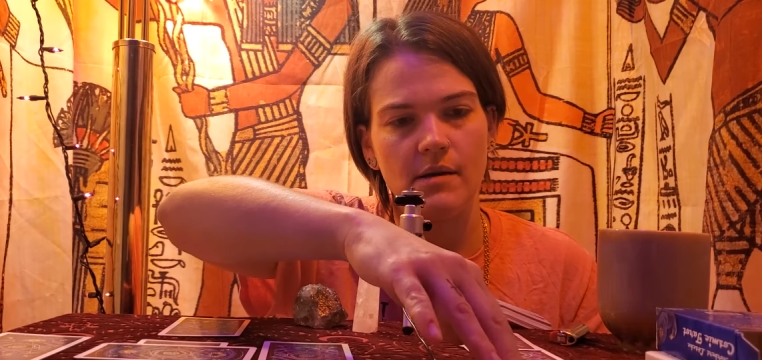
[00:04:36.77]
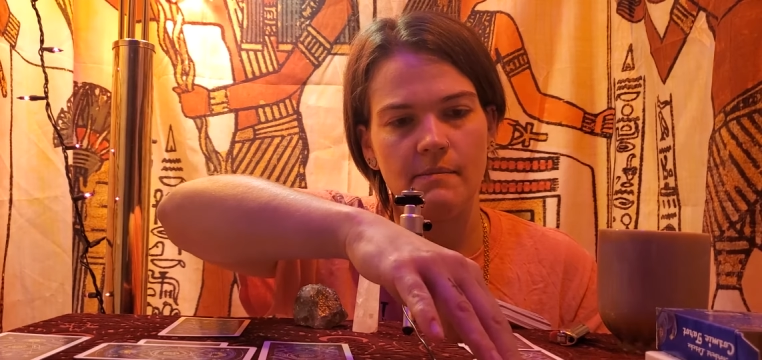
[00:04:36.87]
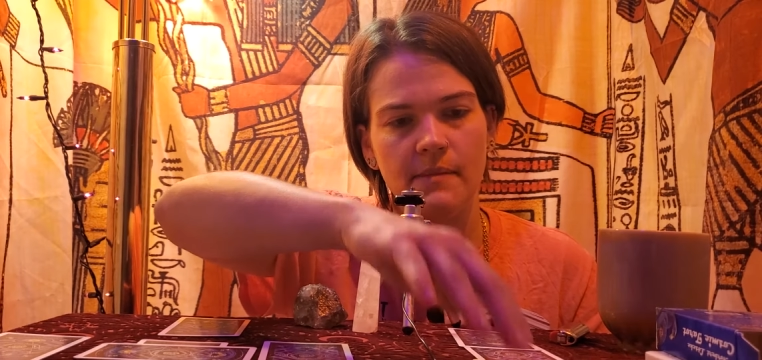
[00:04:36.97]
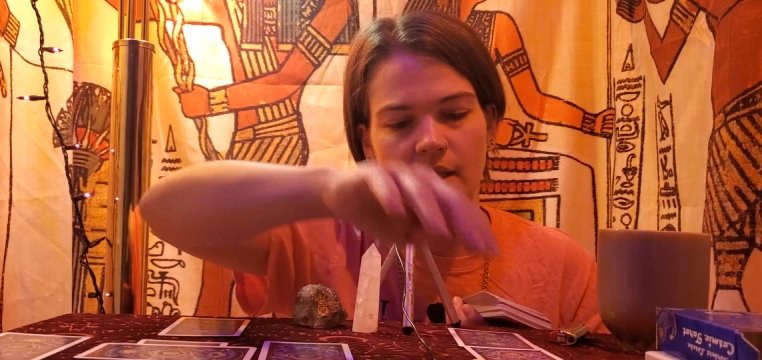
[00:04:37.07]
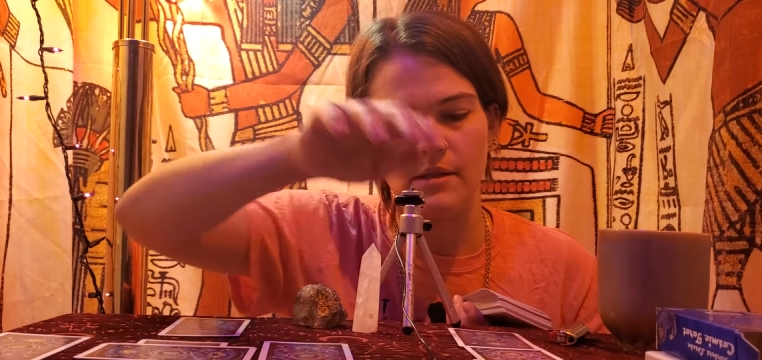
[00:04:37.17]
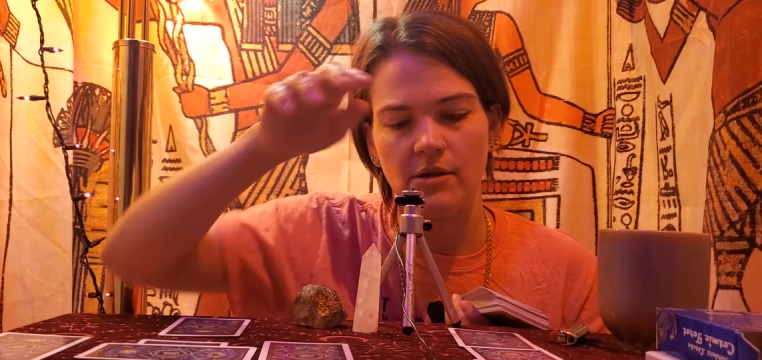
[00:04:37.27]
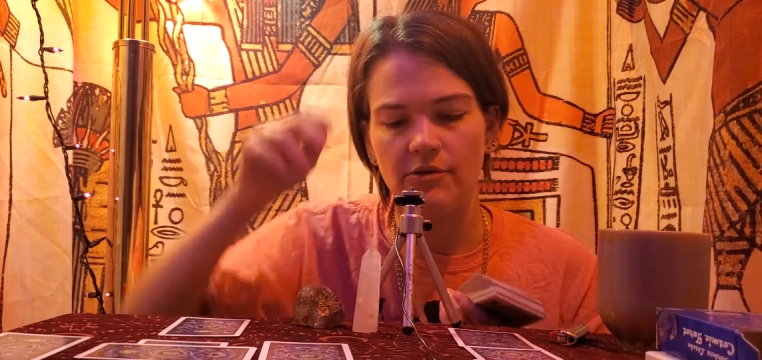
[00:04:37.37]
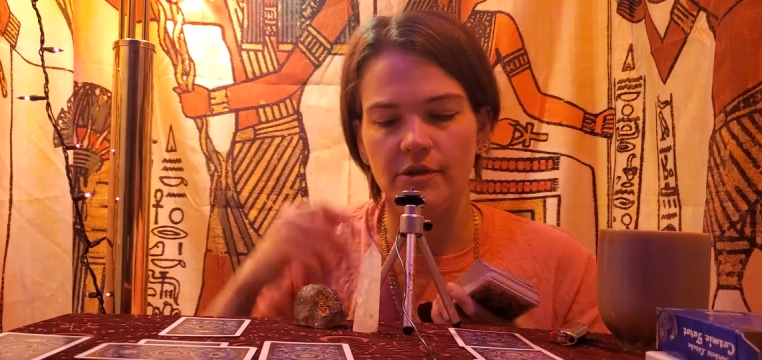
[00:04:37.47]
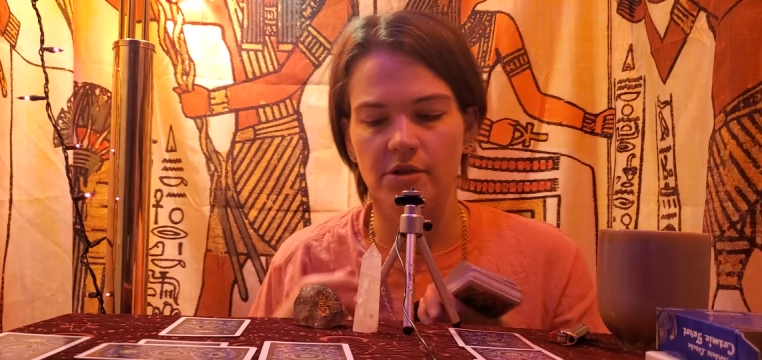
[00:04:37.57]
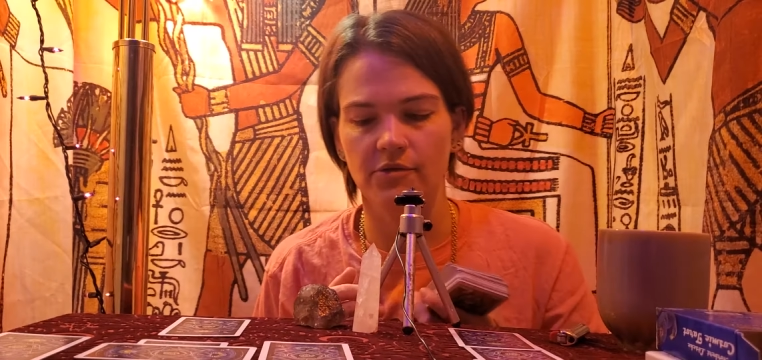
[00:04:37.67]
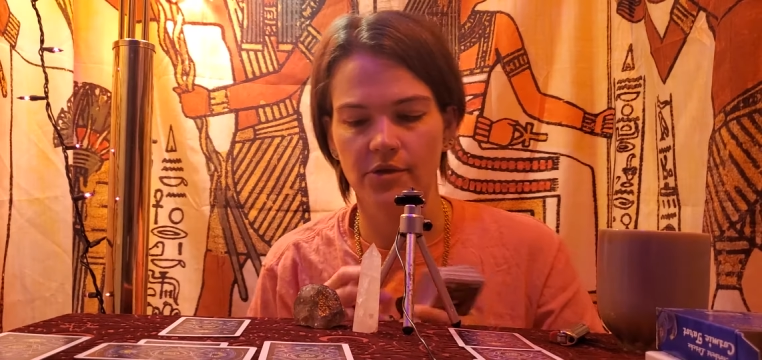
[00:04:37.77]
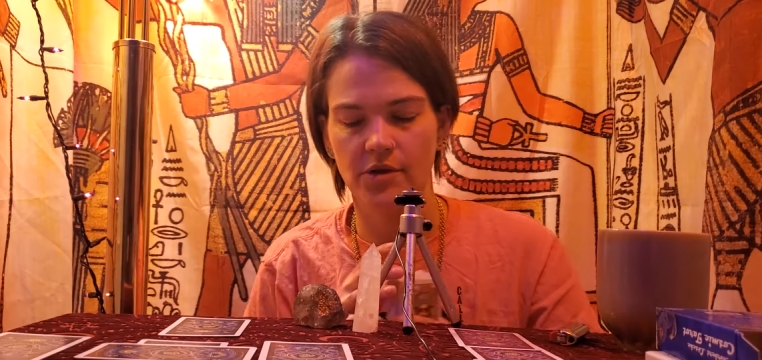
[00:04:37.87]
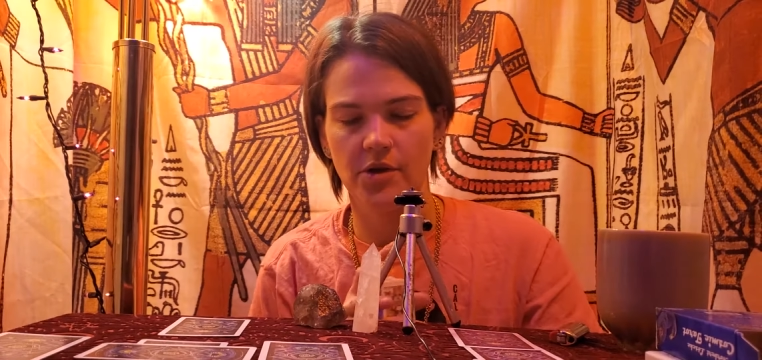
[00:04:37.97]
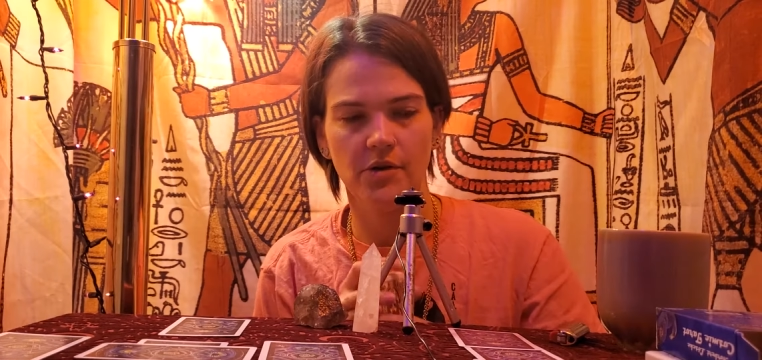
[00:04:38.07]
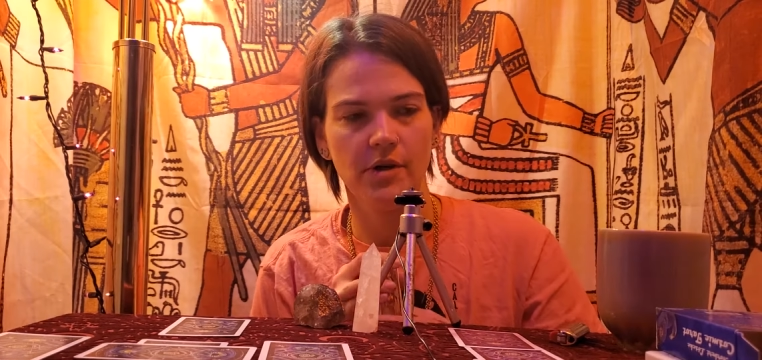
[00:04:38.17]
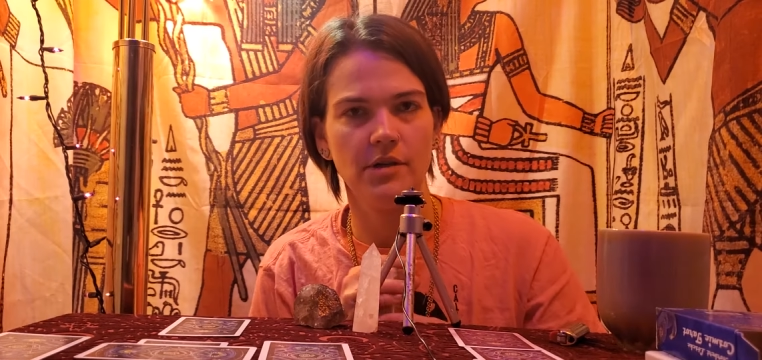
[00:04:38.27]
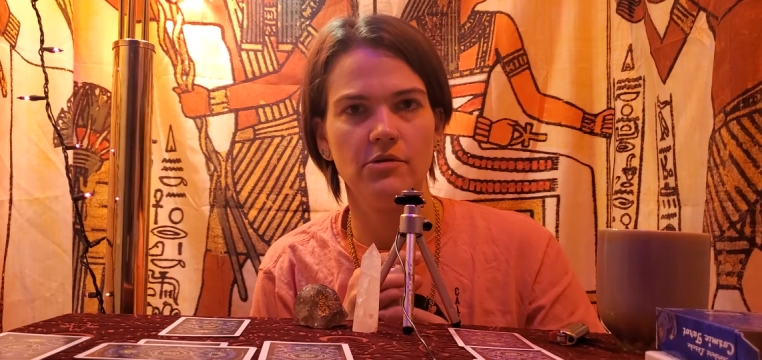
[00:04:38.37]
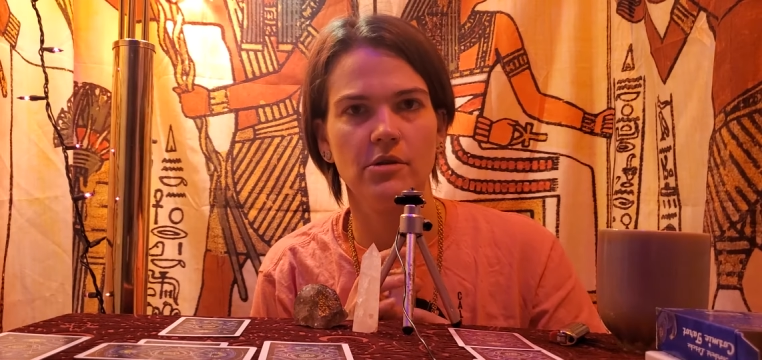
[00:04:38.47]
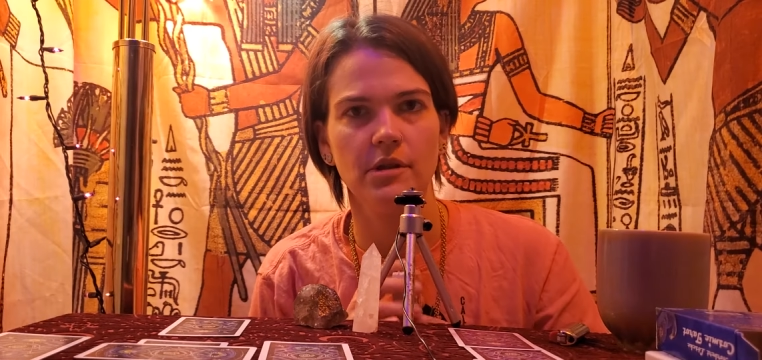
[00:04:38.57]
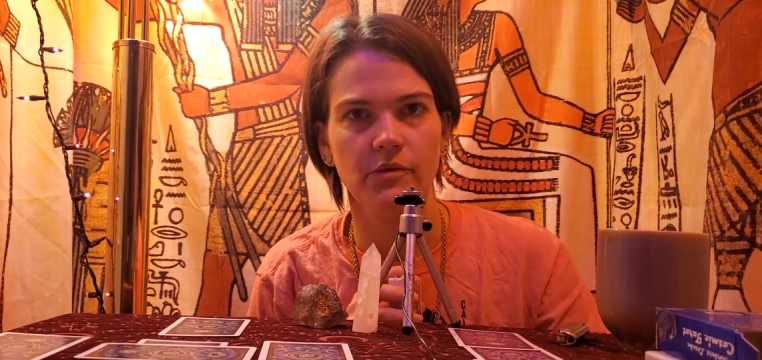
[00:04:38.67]
myself as a Virgo. I
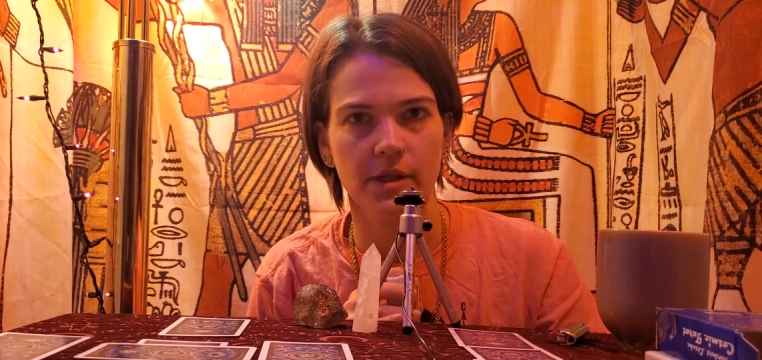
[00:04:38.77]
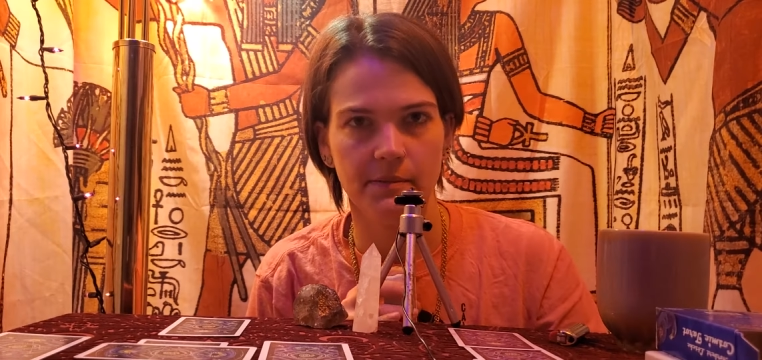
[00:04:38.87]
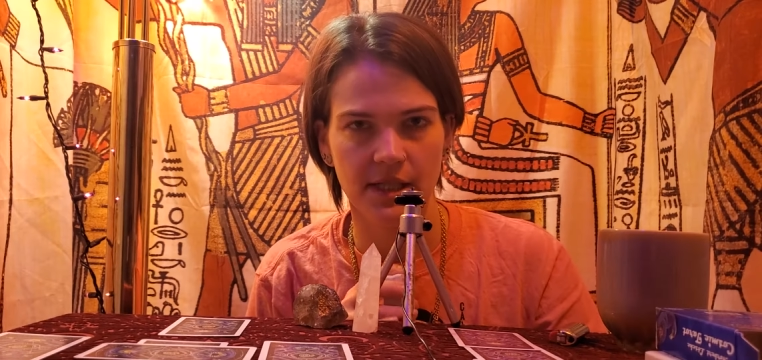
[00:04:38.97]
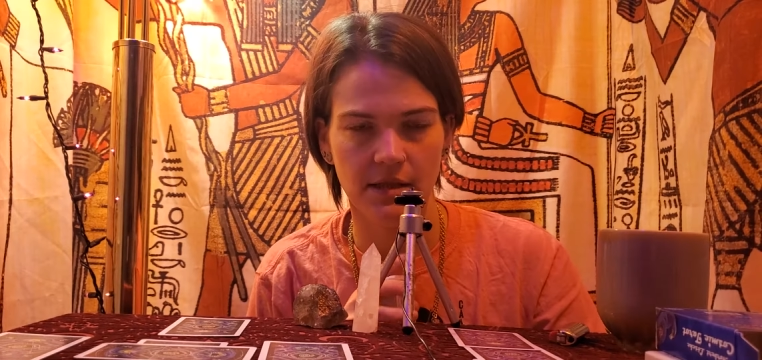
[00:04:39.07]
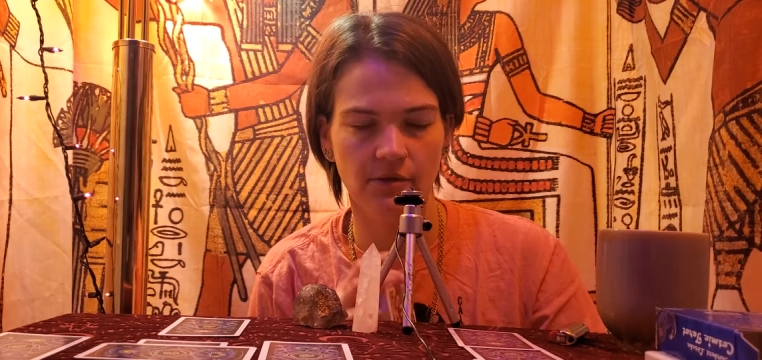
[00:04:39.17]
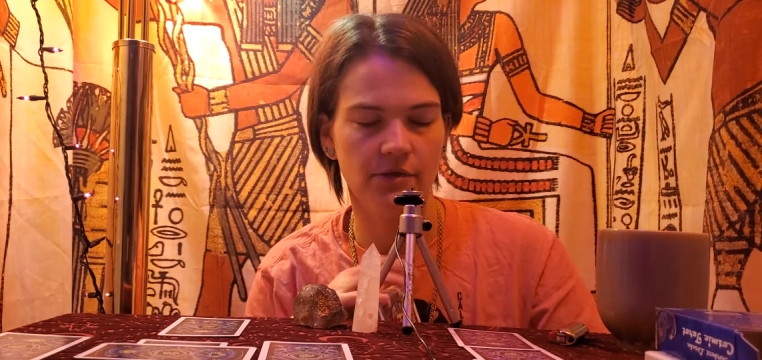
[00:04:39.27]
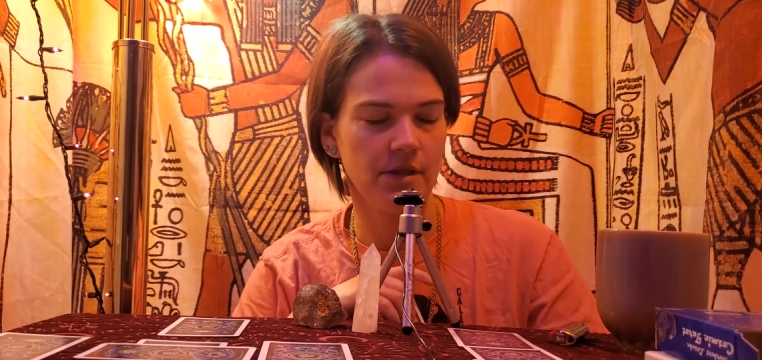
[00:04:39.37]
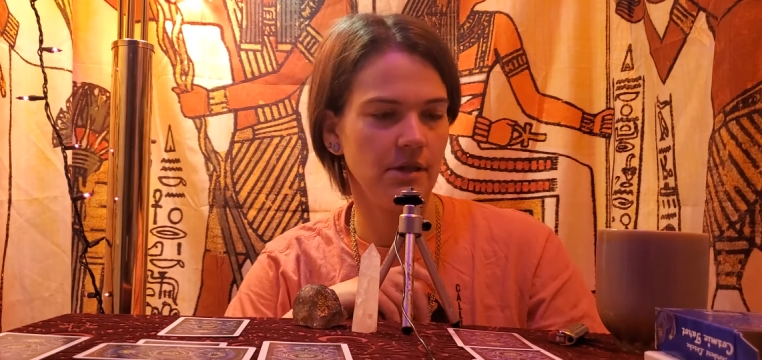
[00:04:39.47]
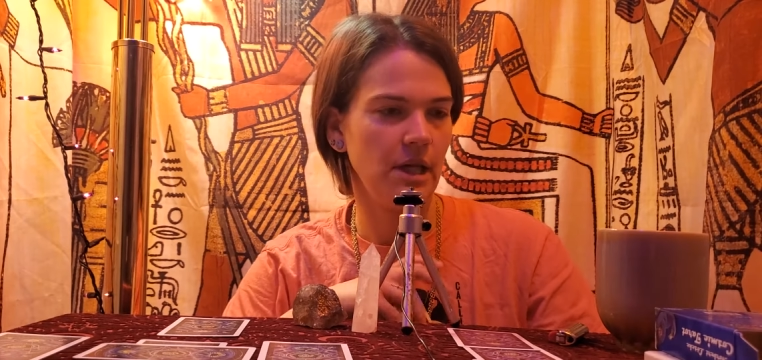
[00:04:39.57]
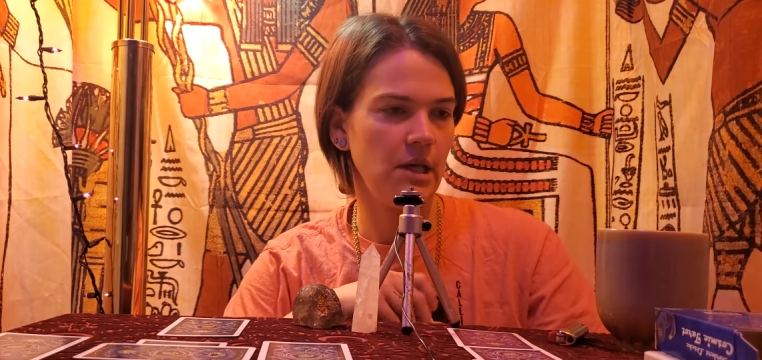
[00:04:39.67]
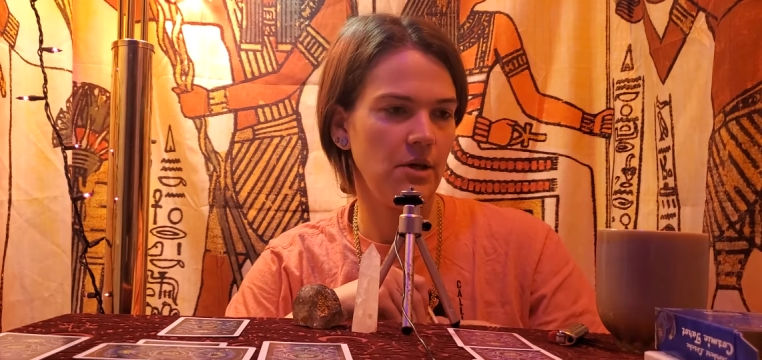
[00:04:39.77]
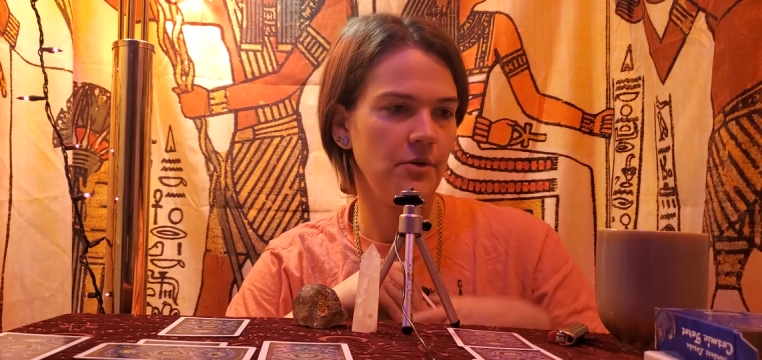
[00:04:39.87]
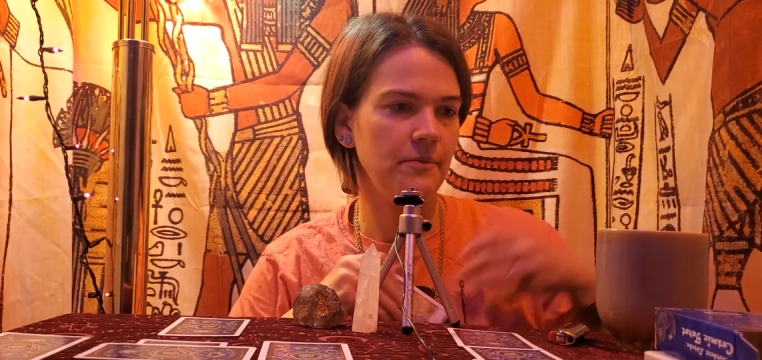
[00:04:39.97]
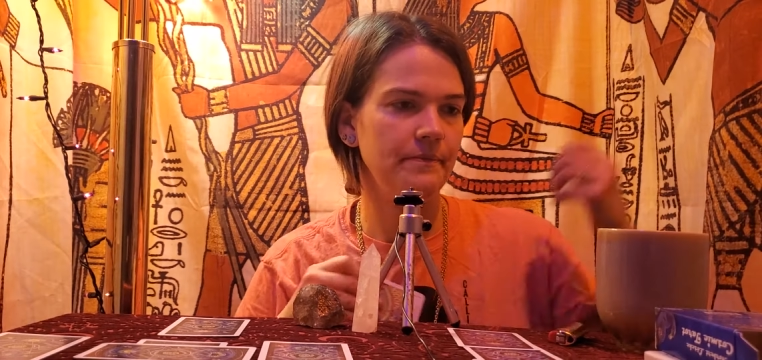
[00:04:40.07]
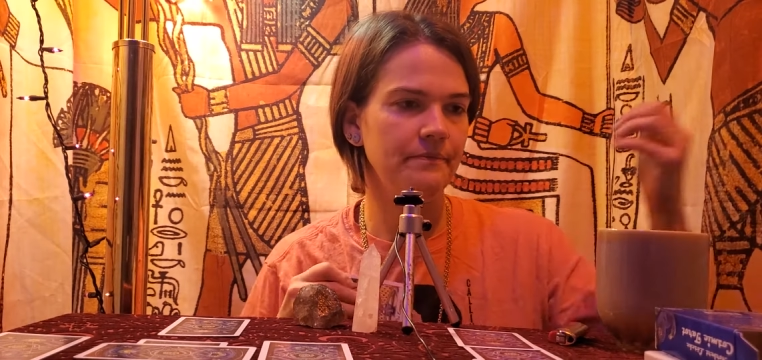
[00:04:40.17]
usually read myself as a Leo